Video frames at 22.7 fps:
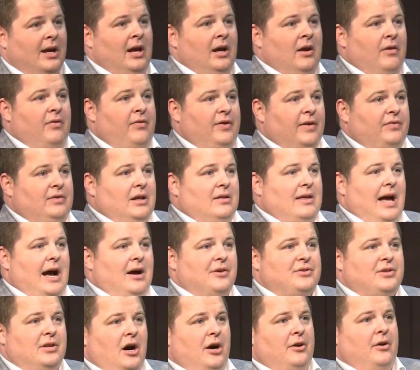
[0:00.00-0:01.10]

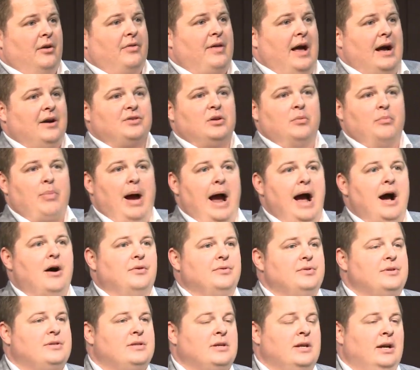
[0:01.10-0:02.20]
50,000, 100,000
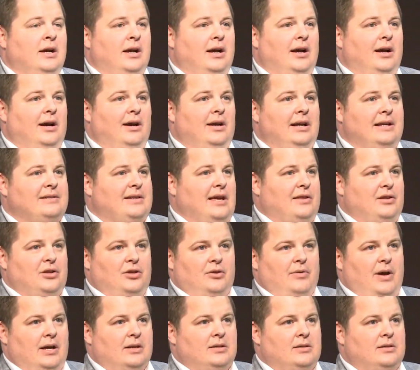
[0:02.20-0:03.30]
pounds inside the
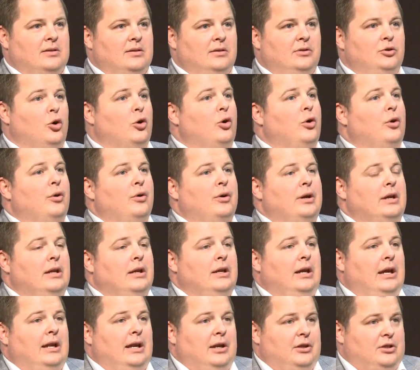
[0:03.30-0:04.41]
U.S. Nor,
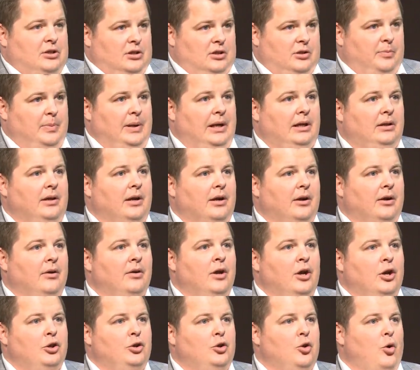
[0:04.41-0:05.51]
and just to be clear,
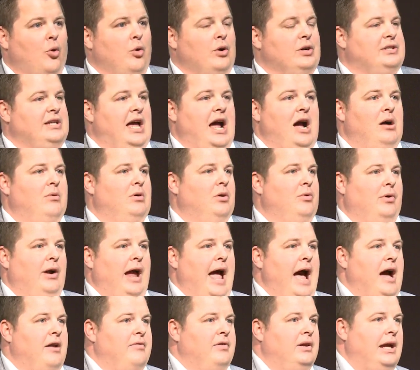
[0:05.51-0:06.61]
nor is that what we're
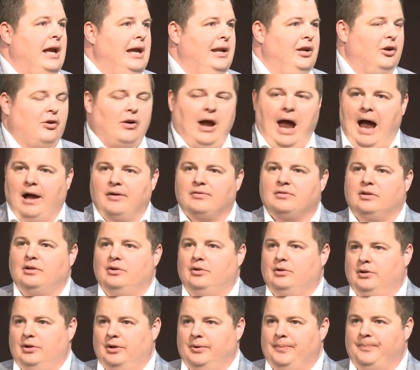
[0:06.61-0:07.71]
advocating or asking
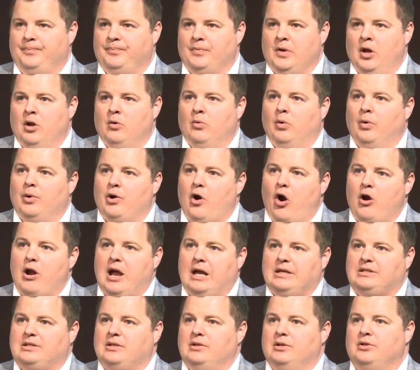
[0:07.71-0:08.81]
you to do. What we are
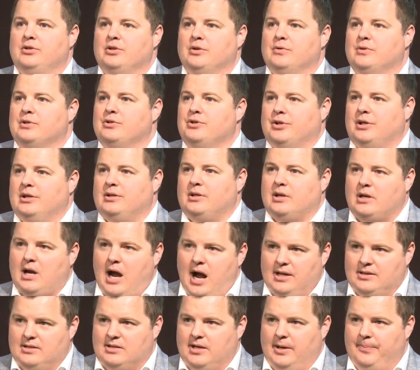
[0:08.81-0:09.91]
asking you to do is look at the
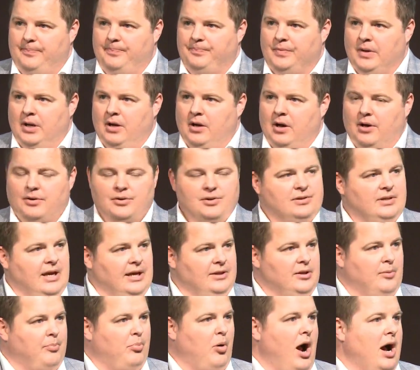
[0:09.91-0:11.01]
concept.
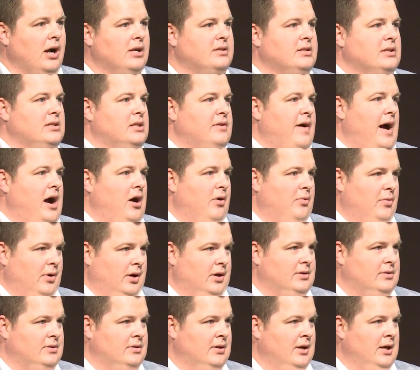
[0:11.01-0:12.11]
Understand the process of how it
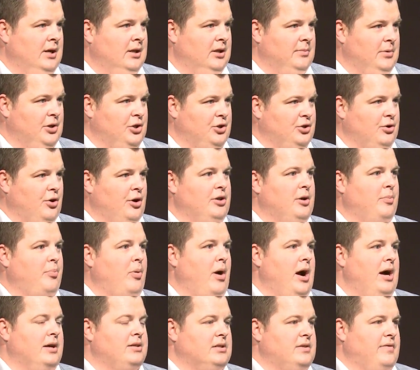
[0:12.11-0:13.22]
works. Let me show you the
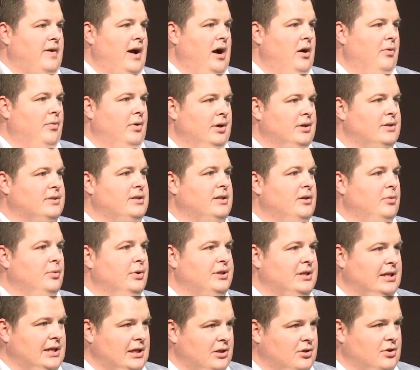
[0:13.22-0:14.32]
process of how it works, and then we'll
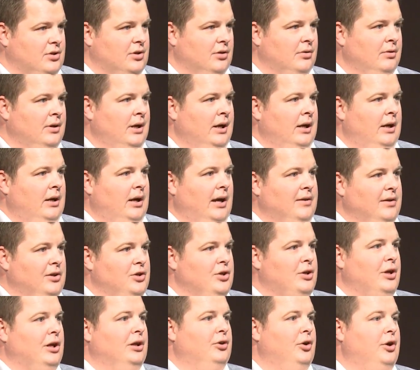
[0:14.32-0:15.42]
teach you, and then
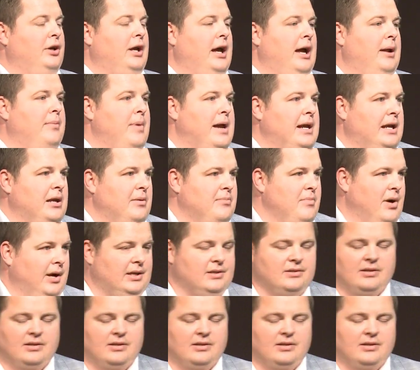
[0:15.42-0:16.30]
you can look at making money